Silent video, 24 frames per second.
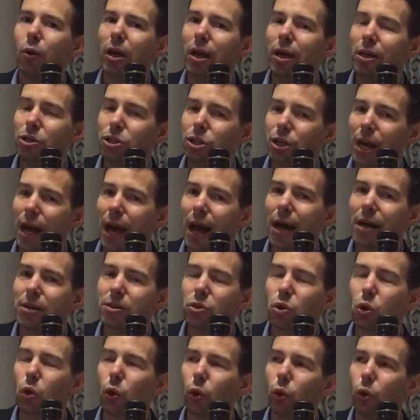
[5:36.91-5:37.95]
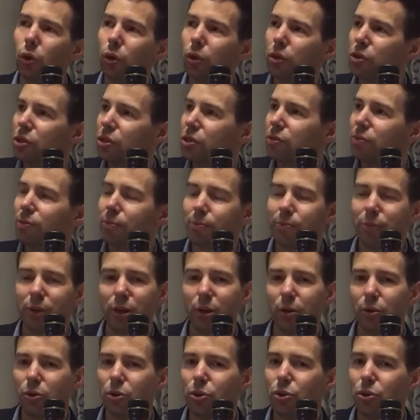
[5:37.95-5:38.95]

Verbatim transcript: Each cask holds, you know,